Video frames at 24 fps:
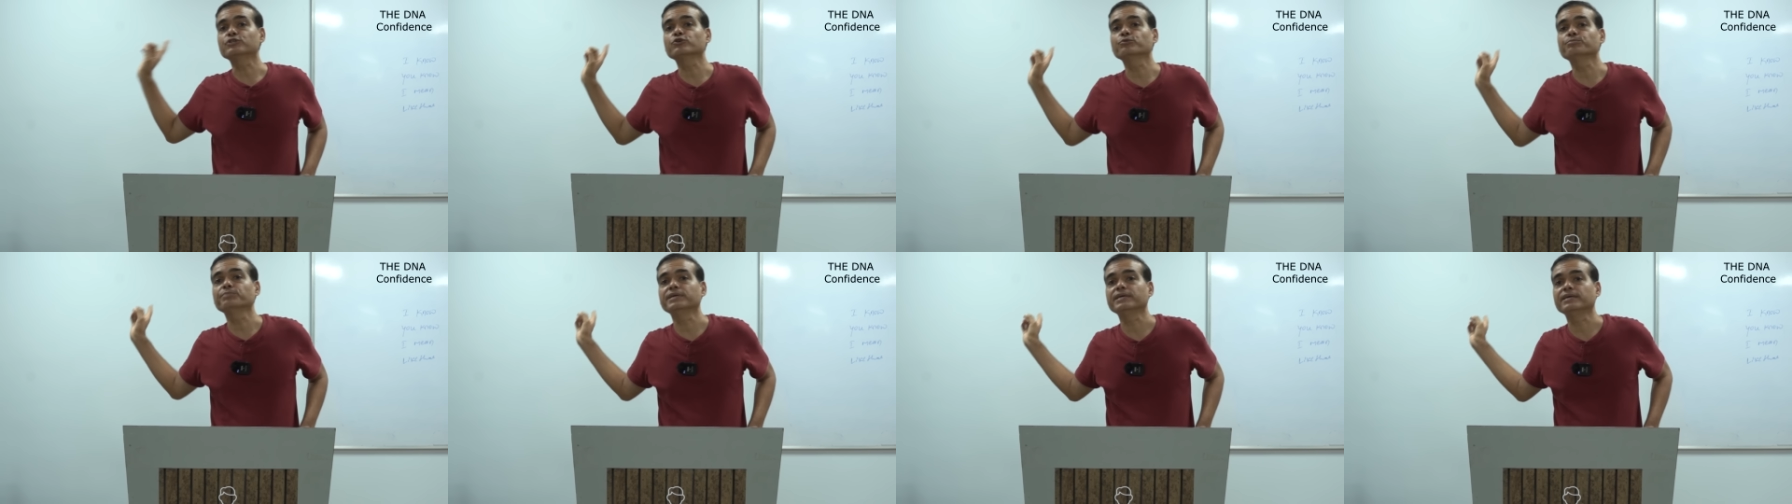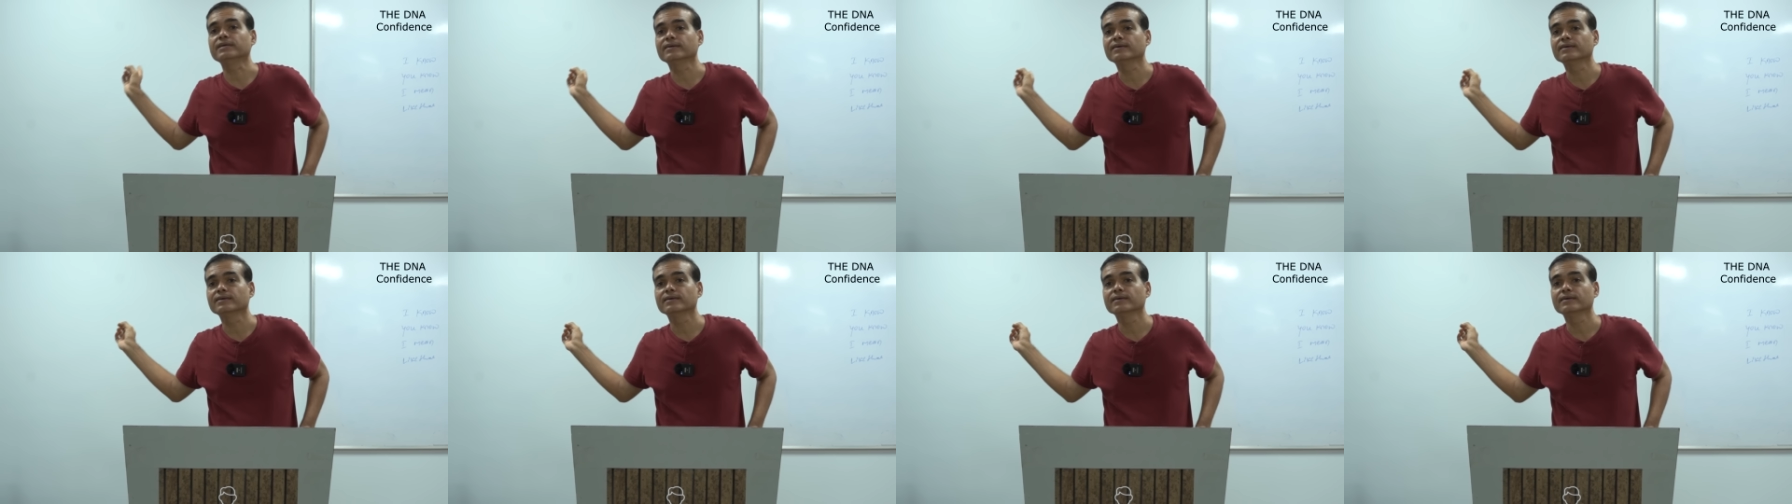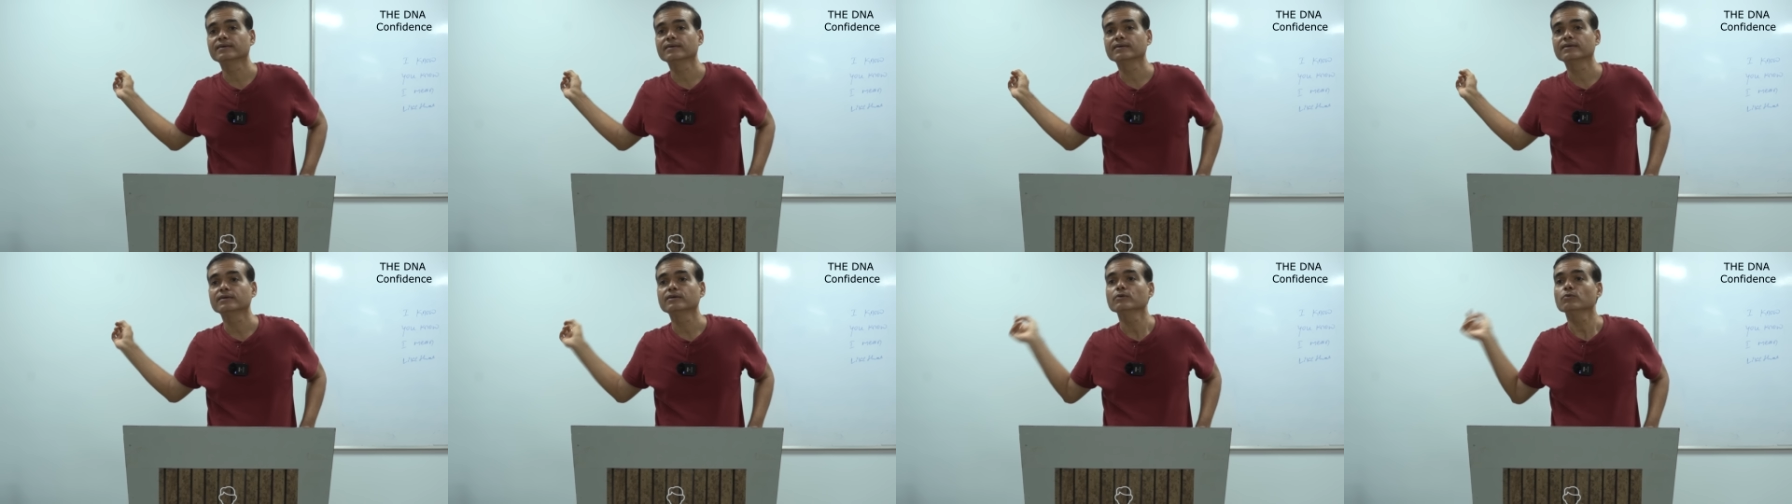to me?
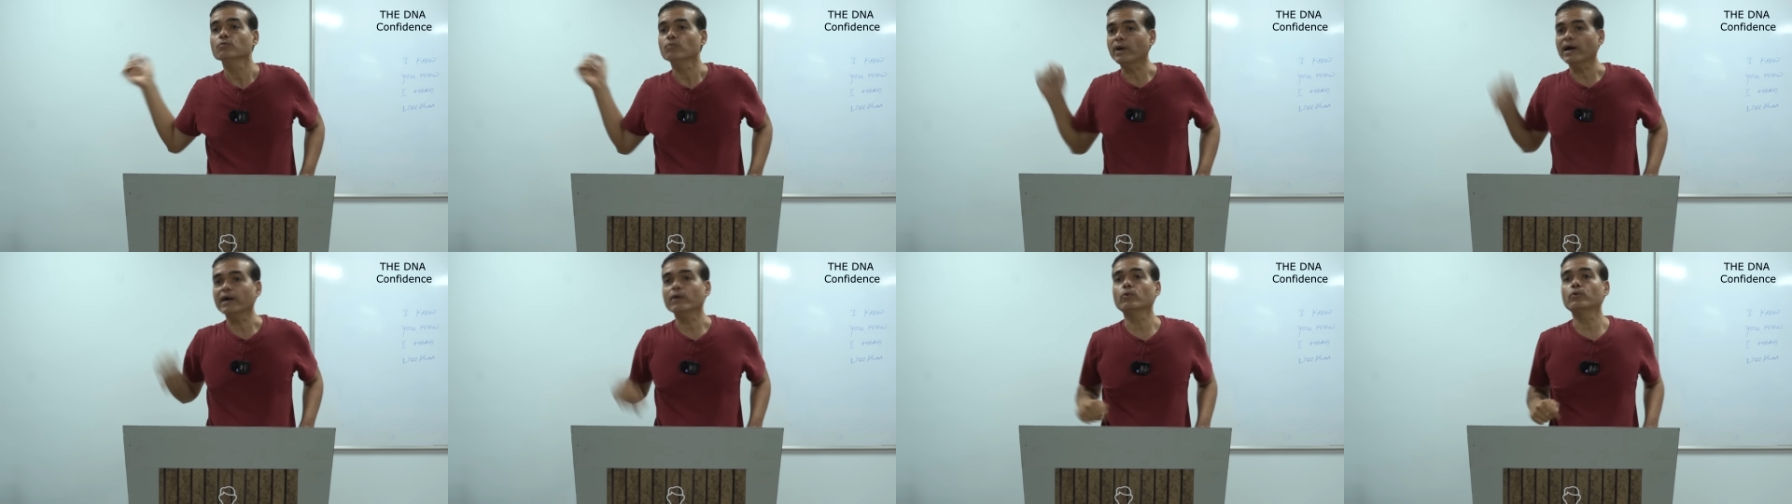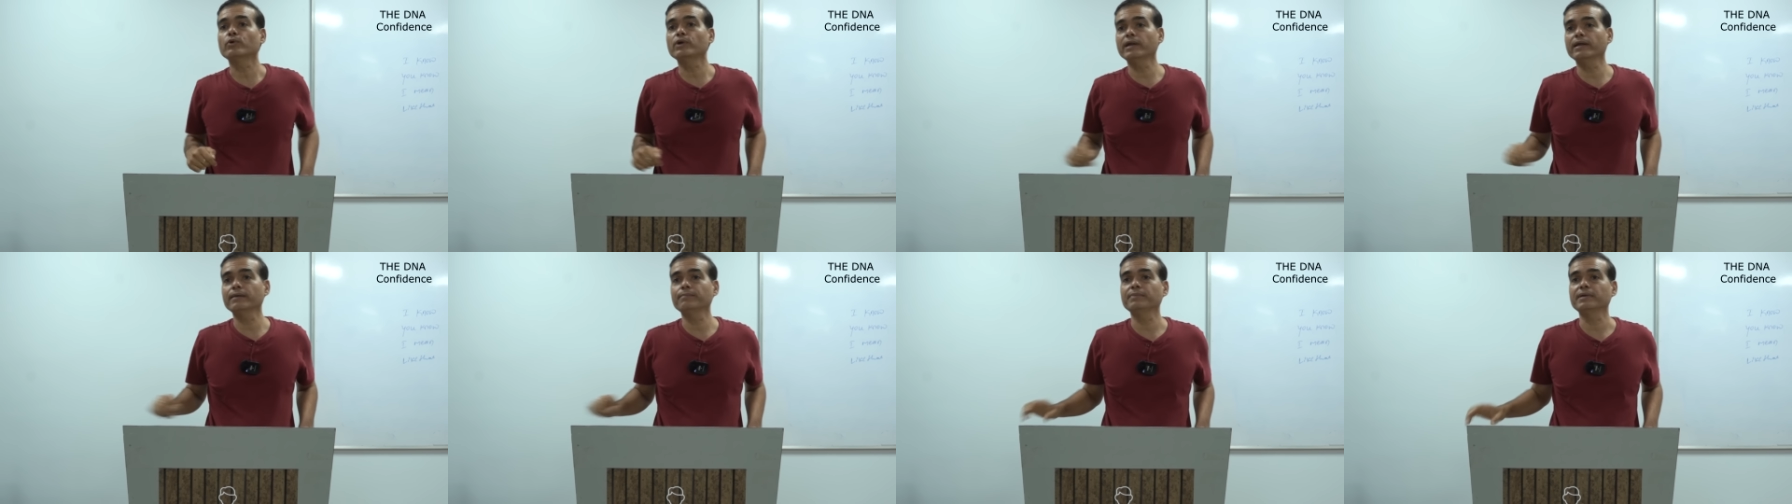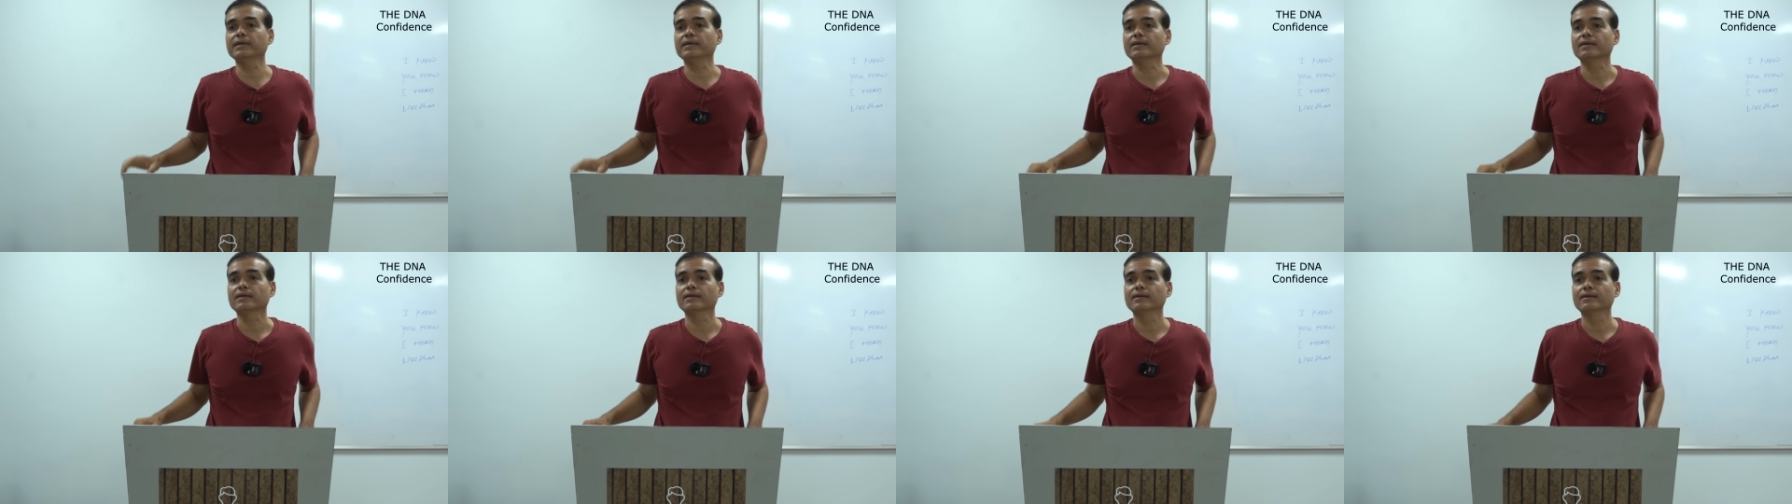Why only
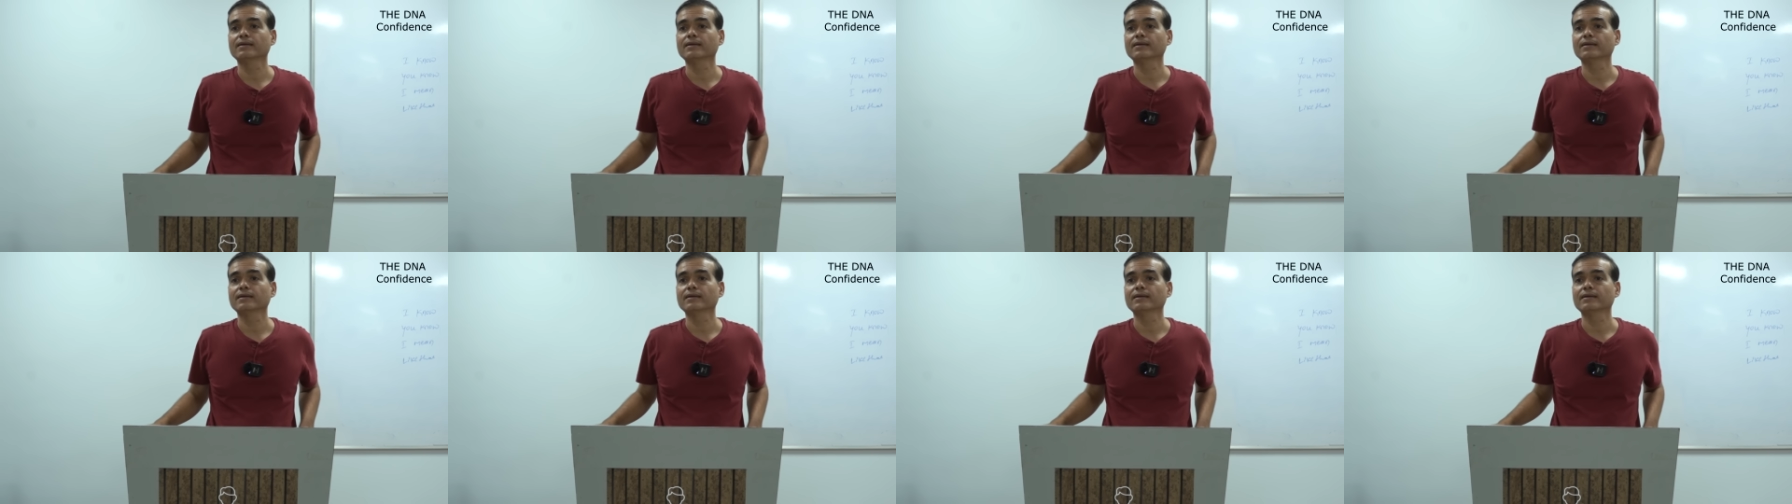me?